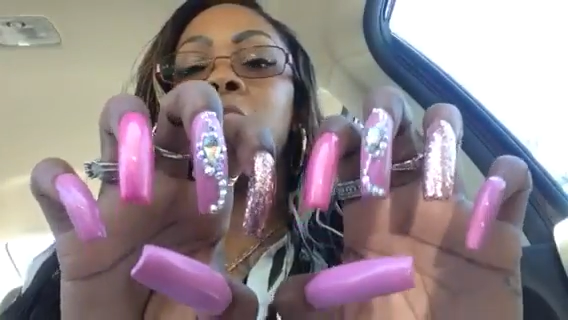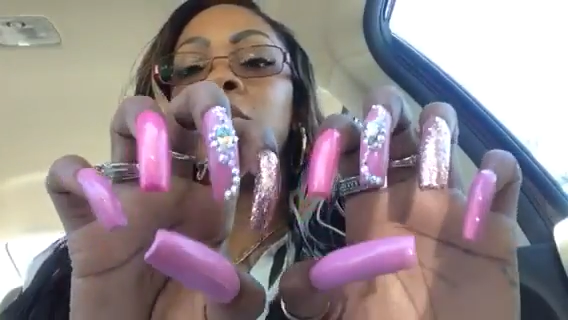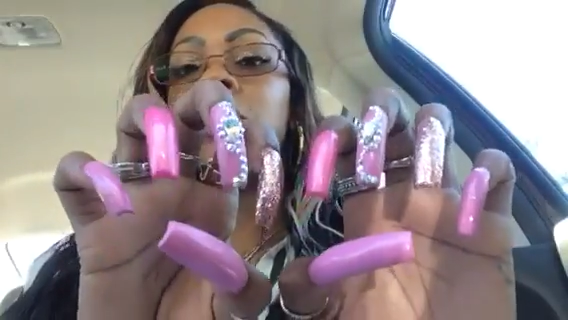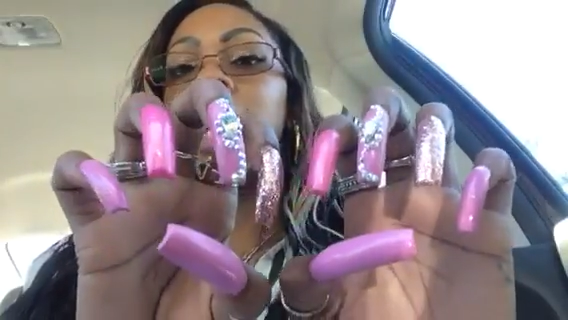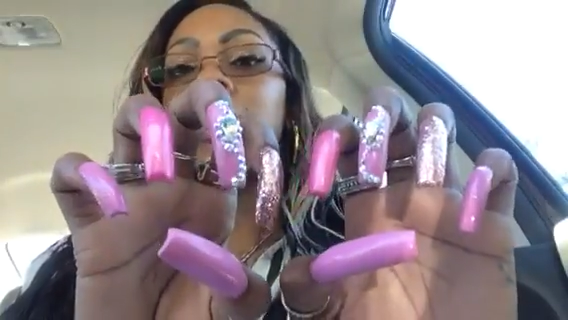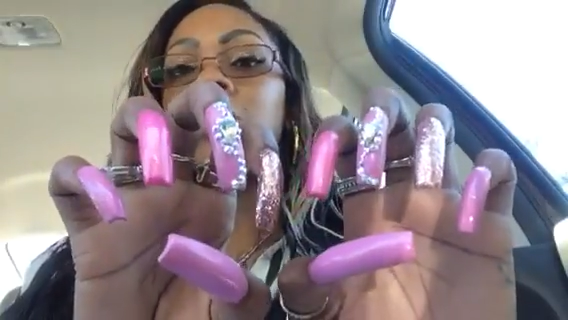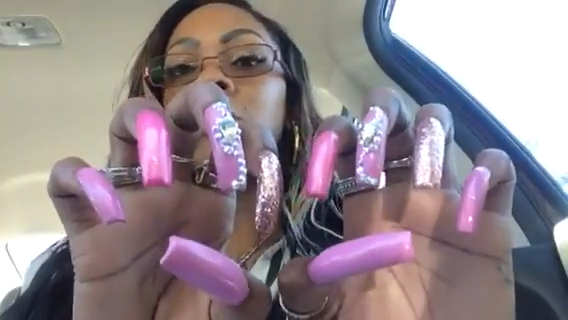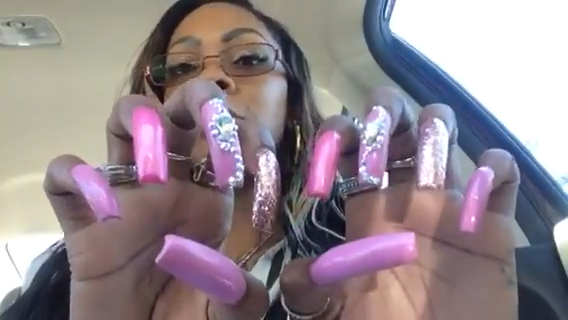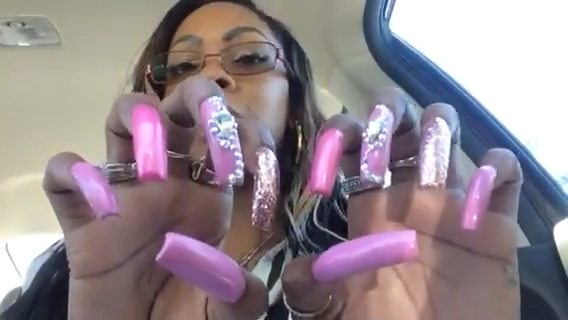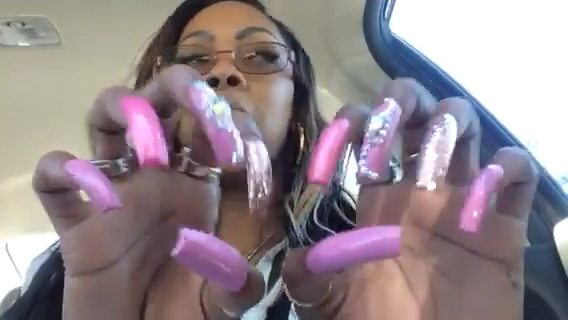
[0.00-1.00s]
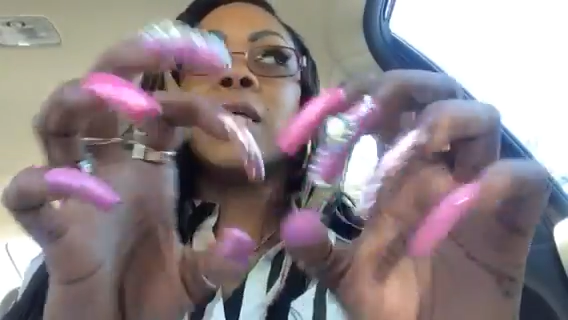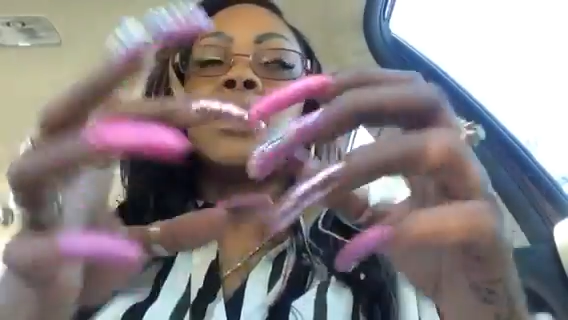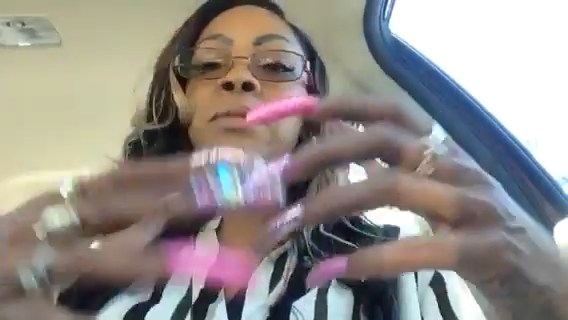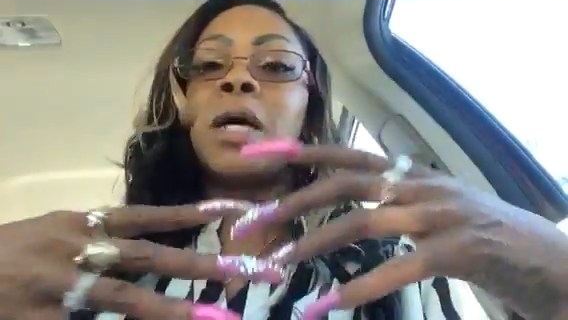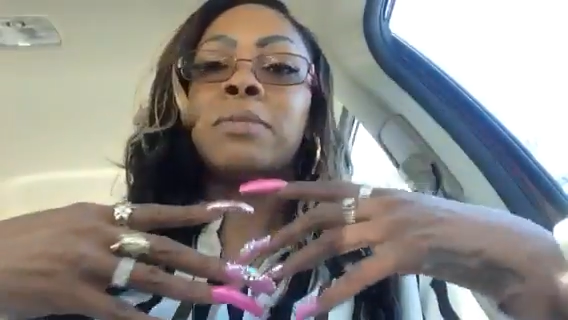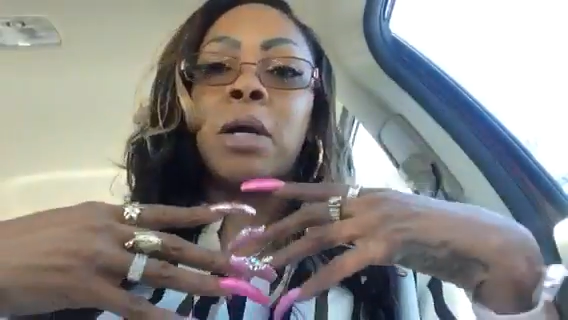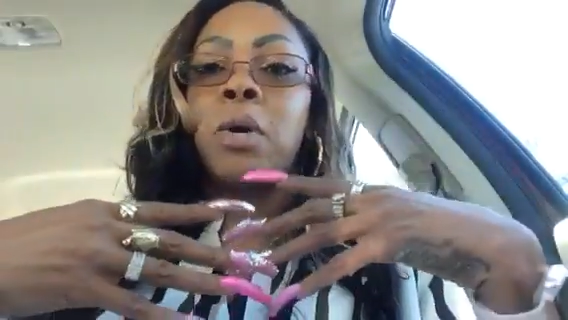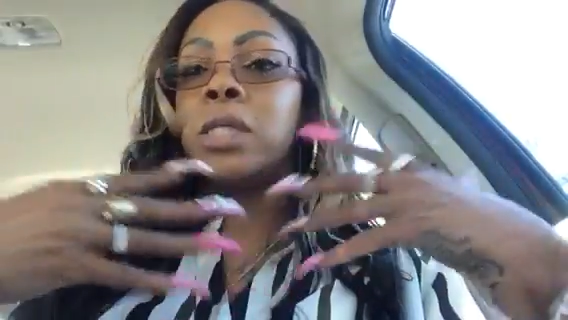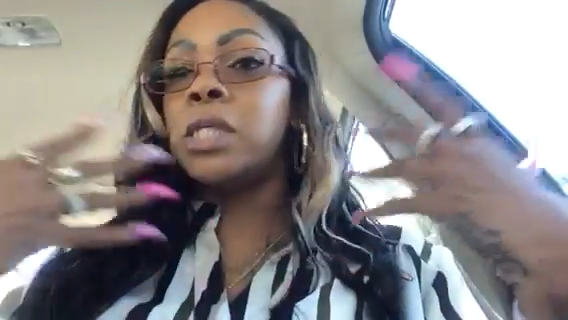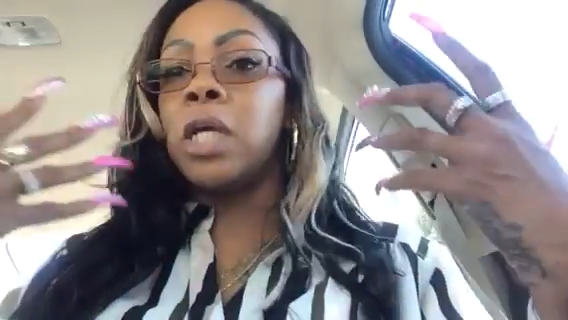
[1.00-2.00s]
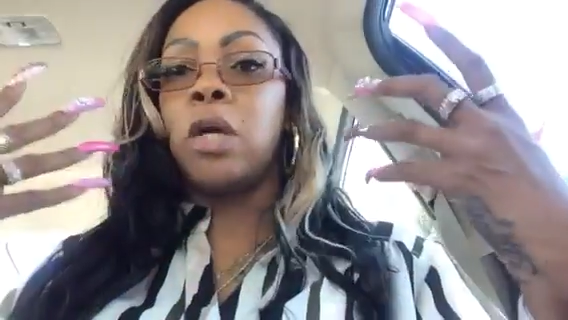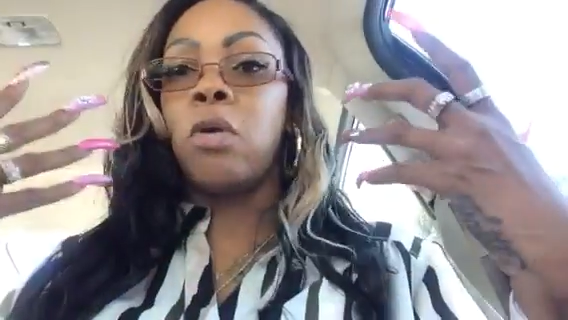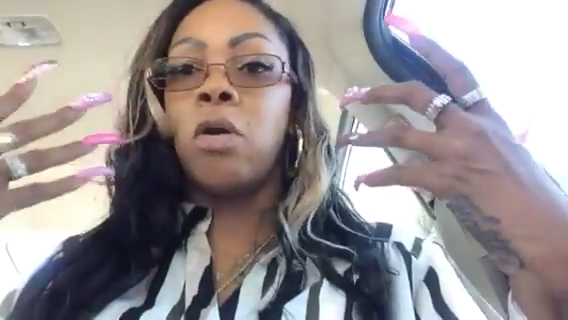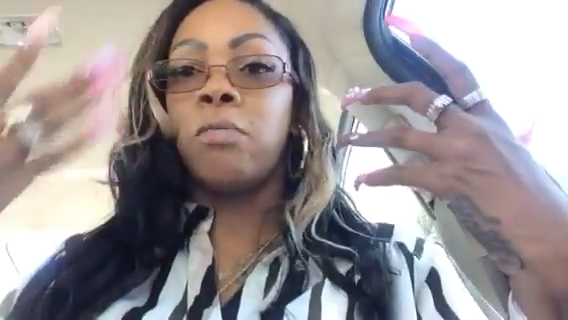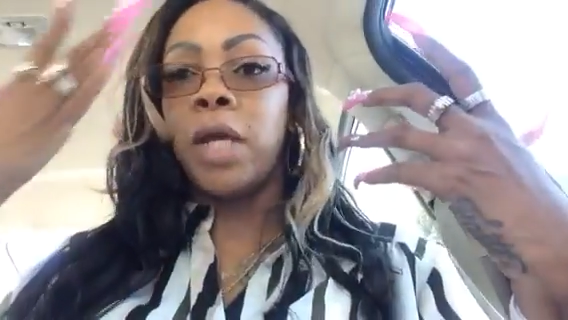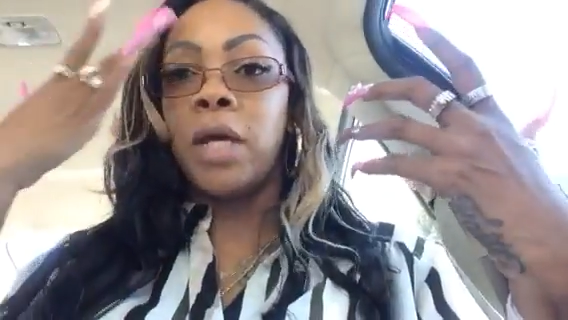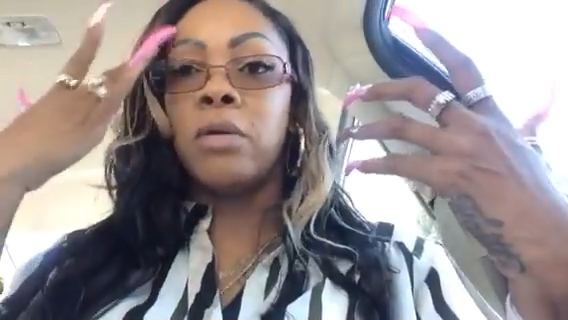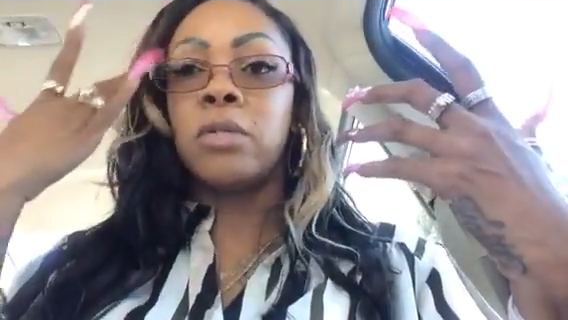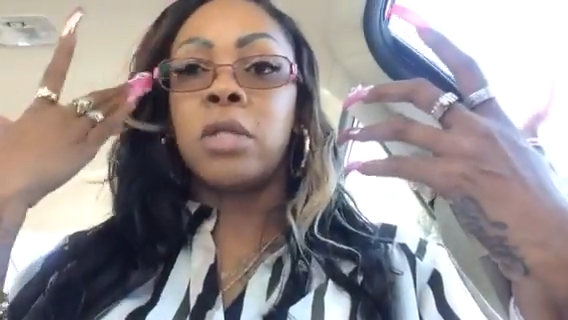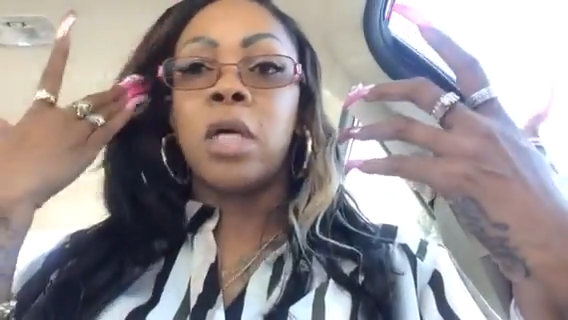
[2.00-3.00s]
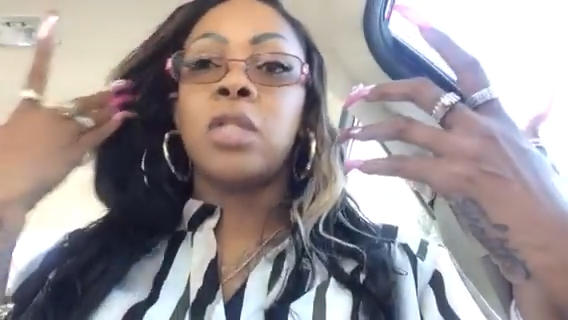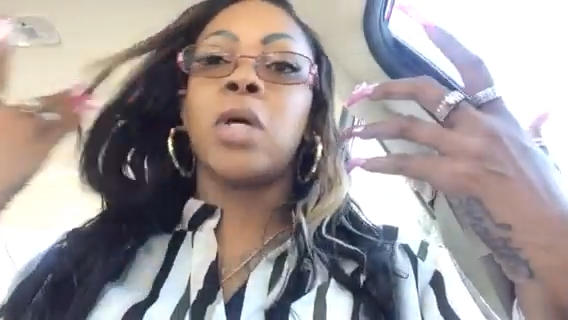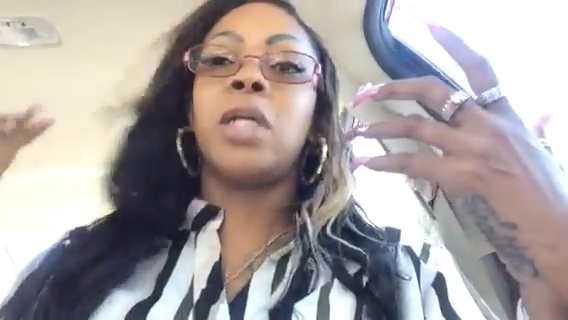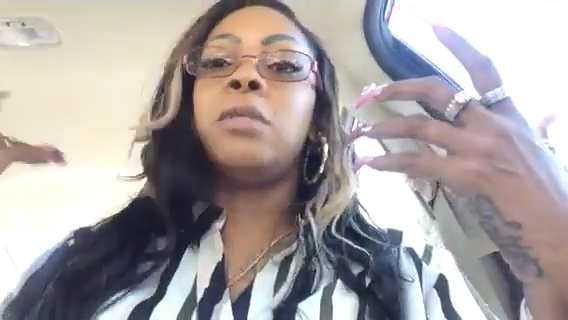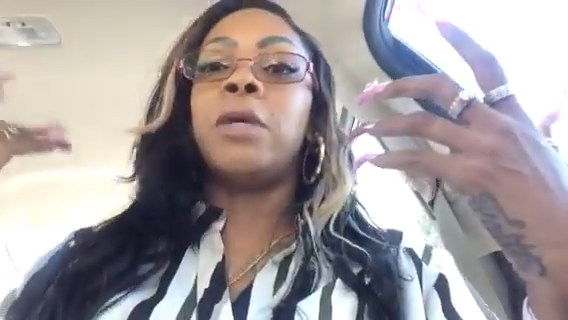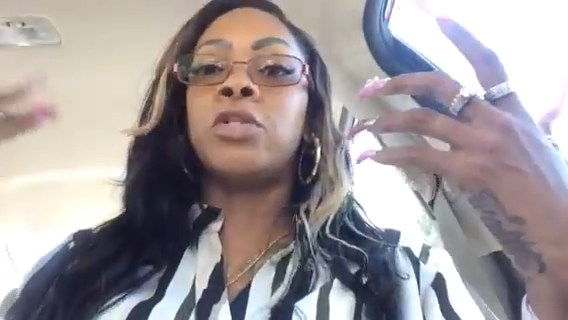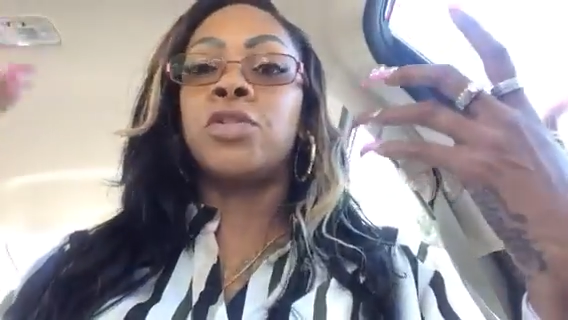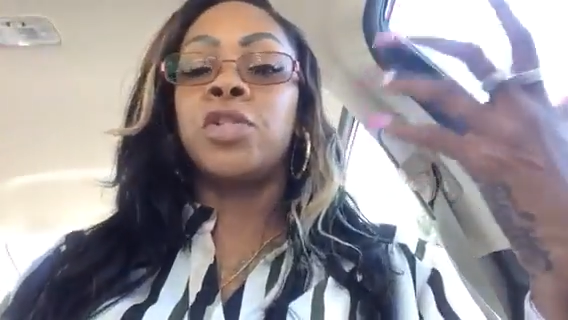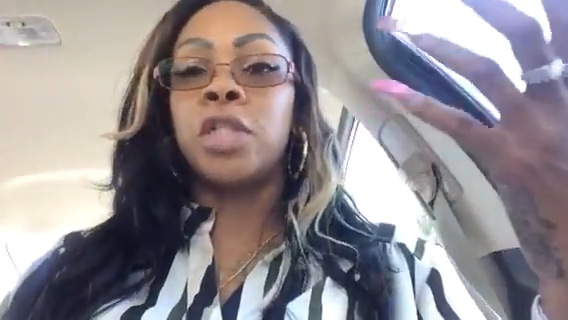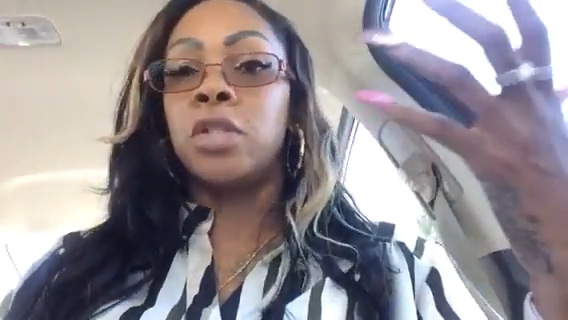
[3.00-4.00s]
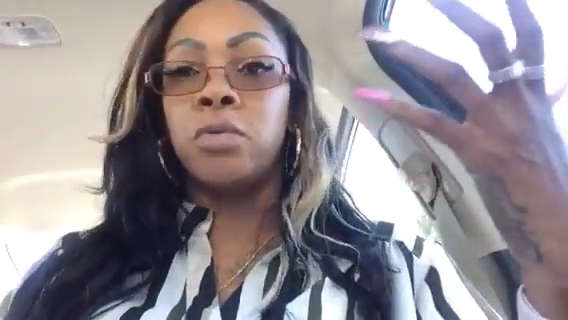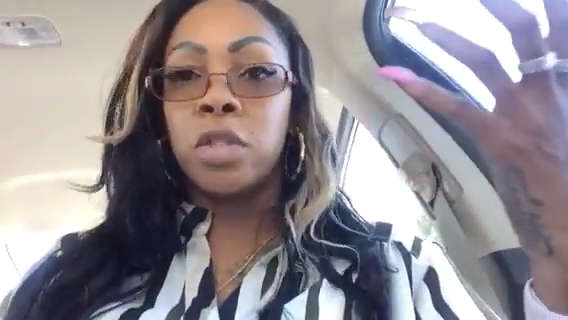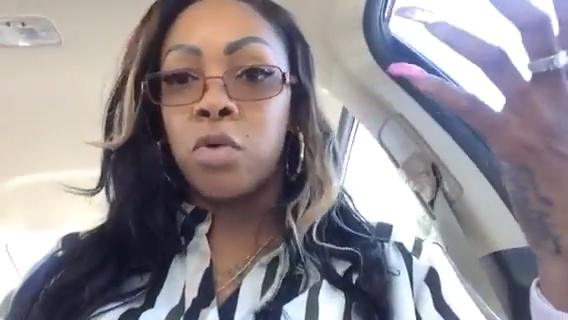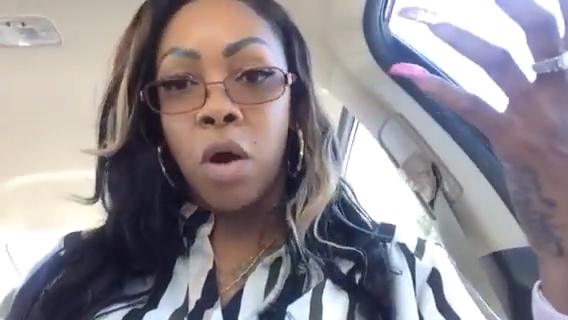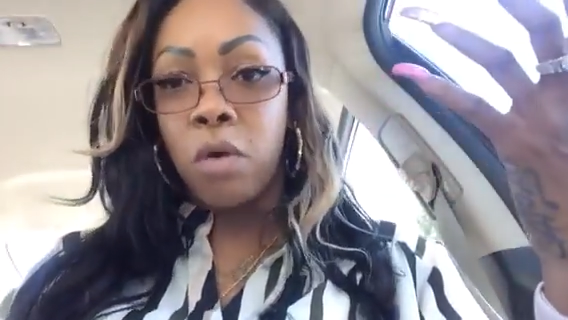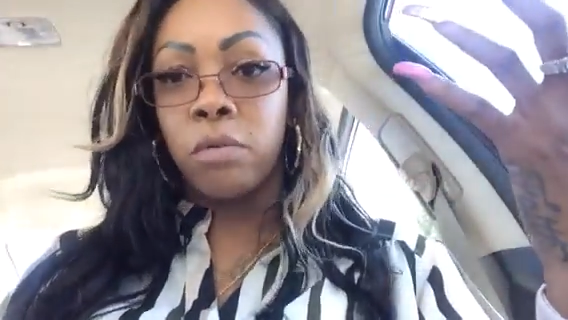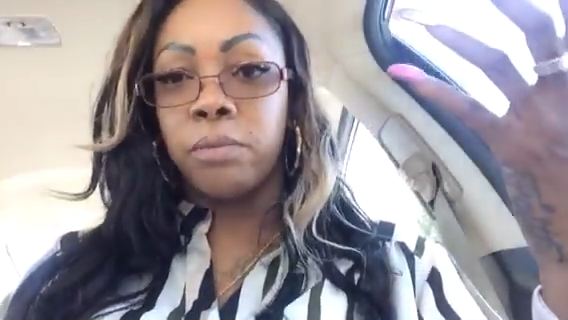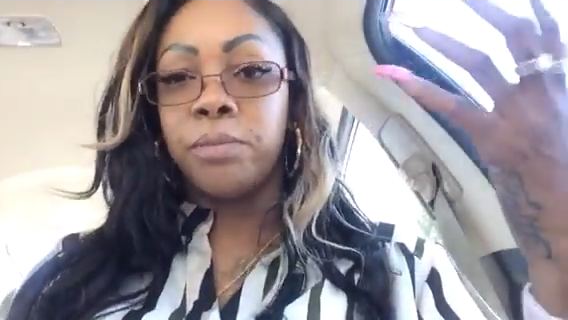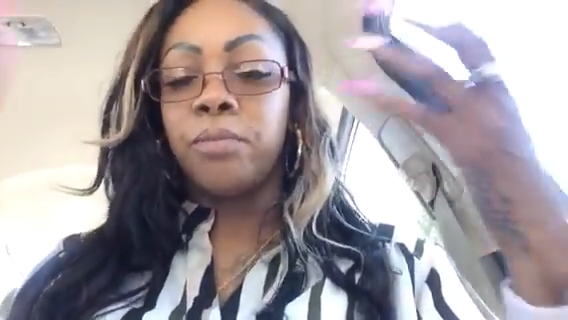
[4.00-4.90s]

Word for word: you guys know me like sometimes i want 10 chrome nails so i need to make sure she can do this chrome